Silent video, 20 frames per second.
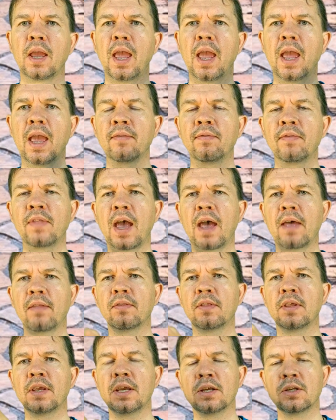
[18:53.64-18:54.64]
and
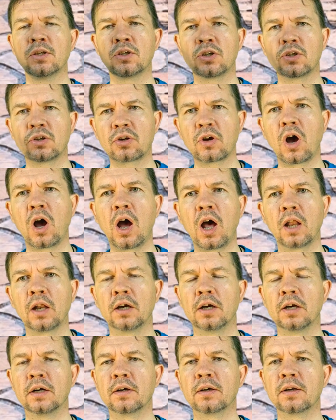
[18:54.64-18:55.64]
that the
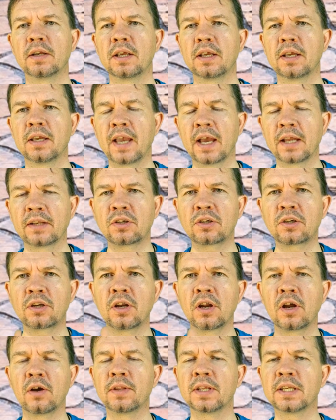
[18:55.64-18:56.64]
installer gets to
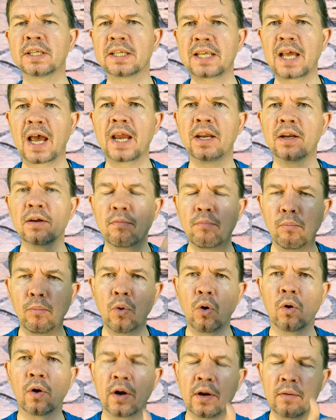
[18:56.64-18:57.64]
know the site
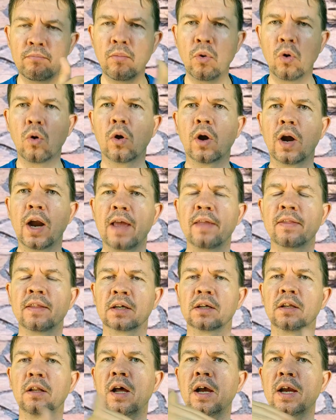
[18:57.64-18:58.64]
more and more and the
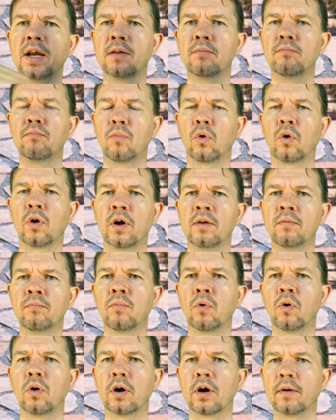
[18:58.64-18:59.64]
client more and
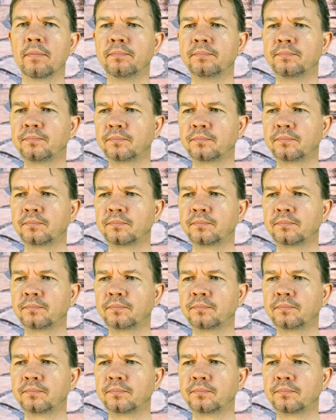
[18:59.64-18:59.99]
more,